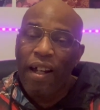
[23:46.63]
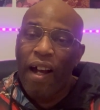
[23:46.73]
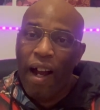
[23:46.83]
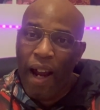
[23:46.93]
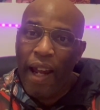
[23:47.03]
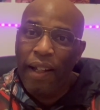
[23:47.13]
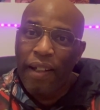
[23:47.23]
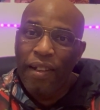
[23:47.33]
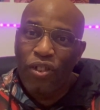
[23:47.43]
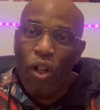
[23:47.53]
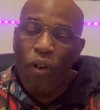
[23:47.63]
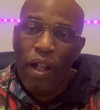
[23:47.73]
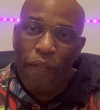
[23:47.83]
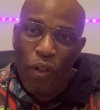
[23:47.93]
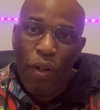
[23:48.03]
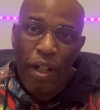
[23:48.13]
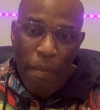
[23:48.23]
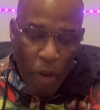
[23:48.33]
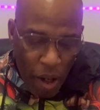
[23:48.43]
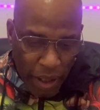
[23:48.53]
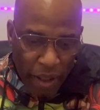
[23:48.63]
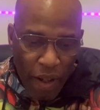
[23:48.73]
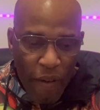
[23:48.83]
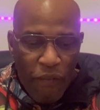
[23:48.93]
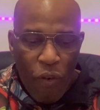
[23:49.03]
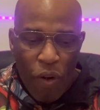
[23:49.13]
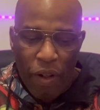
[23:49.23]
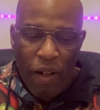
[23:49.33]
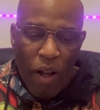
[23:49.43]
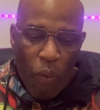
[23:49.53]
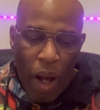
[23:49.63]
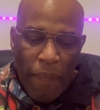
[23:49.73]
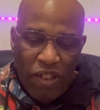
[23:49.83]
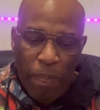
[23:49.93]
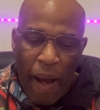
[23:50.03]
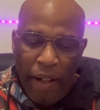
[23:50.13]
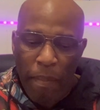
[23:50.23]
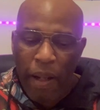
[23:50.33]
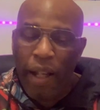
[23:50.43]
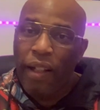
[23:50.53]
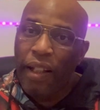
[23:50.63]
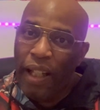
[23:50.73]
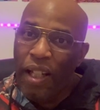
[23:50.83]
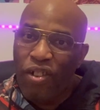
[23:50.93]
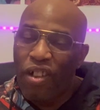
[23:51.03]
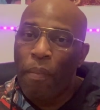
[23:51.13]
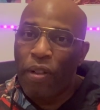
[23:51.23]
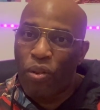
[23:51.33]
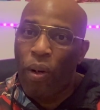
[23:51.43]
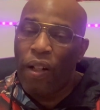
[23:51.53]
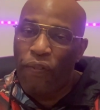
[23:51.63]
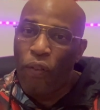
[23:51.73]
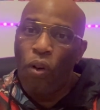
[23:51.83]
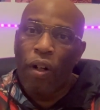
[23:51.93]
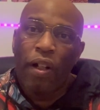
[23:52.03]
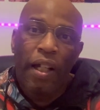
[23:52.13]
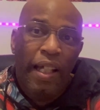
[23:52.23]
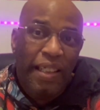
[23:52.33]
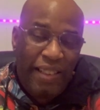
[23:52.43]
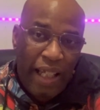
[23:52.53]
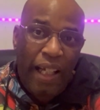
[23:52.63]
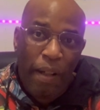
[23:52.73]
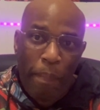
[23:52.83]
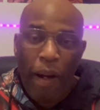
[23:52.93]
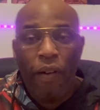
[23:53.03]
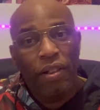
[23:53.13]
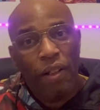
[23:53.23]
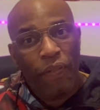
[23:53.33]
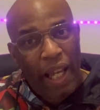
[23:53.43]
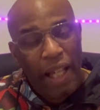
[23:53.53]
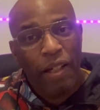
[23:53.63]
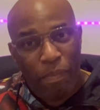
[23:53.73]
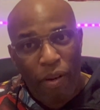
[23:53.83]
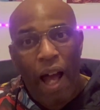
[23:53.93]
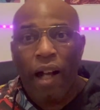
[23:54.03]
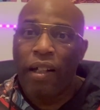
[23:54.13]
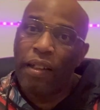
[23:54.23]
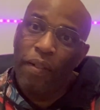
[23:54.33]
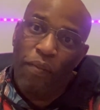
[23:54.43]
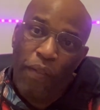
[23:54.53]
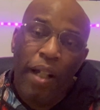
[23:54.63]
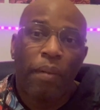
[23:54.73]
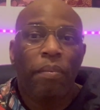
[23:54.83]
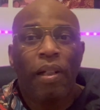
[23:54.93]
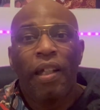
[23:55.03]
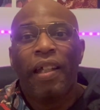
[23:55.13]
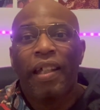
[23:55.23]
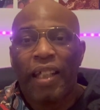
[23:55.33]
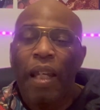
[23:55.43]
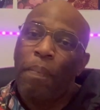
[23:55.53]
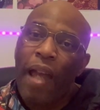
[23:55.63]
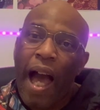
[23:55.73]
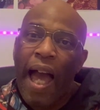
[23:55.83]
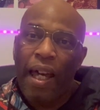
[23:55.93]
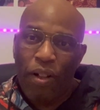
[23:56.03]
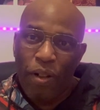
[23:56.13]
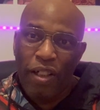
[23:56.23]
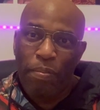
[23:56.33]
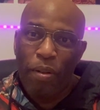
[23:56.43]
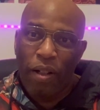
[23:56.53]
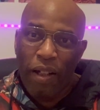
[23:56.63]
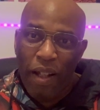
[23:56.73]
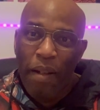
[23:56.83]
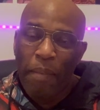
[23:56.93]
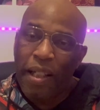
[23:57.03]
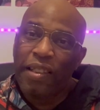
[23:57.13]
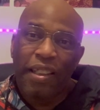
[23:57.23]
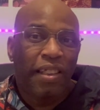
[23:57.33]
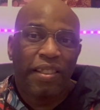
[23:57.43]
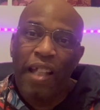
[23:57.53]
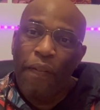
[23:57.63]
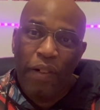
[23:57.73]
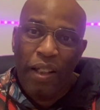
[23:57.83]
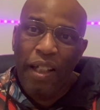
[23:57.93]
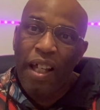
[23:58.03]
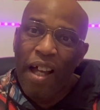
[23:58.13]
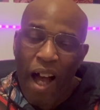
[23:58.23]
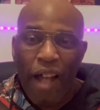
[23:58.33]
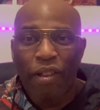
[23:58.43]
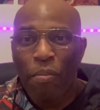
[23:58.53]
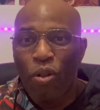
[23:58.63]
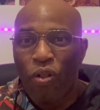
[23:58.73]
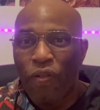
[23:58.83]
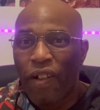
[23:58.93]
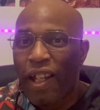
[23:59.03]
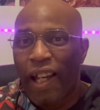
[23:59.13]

All right? So if you're in the market for Web of Spider-Man, issue number 24, second appearance of Eddie Brock, Venom, keep your eye out on this book because it is definitely on the move.